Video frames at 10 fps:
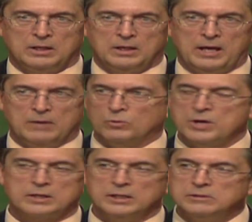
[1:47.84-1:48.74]
And we're
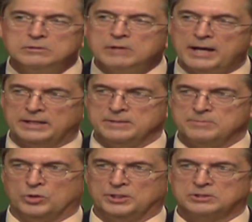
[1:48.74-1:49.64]
not going to do that
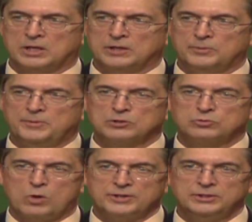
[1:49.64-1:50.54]
anymore in this country because
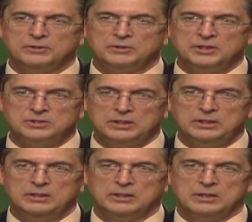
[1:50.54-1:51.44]
Washington,
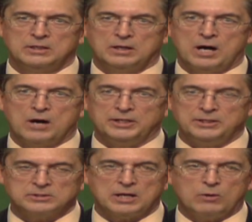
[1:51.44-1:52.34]
D.C. already
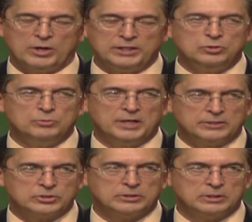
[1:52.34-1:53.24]
does that way too
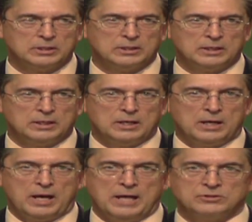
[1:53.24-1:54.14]
much.
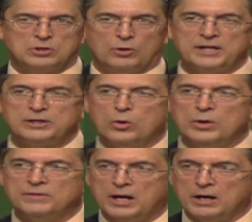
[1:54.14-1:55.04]
And so they go
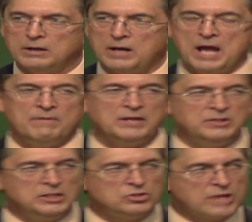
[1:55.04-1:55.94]
in there and they
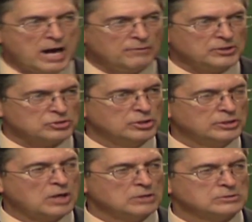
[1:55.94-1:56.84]
teach now, this good
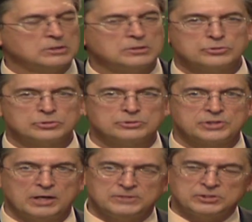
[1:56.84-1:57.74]
constitutional
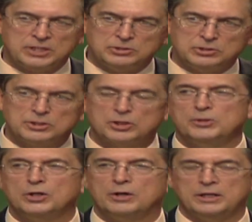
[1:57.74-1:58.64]
sheriff is teaching the
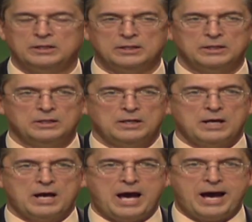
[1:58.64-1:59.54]
community
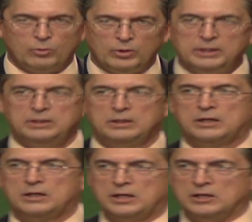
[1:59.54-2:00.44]
how we
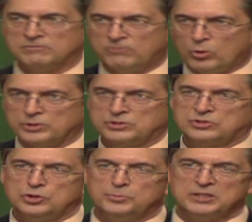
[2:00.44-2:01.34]
enforce
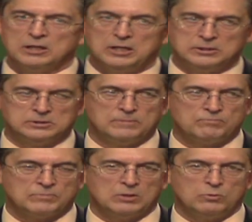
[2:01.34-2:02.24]
stupid laws.
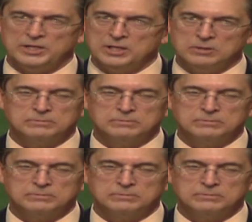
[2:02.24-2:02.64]
We don't.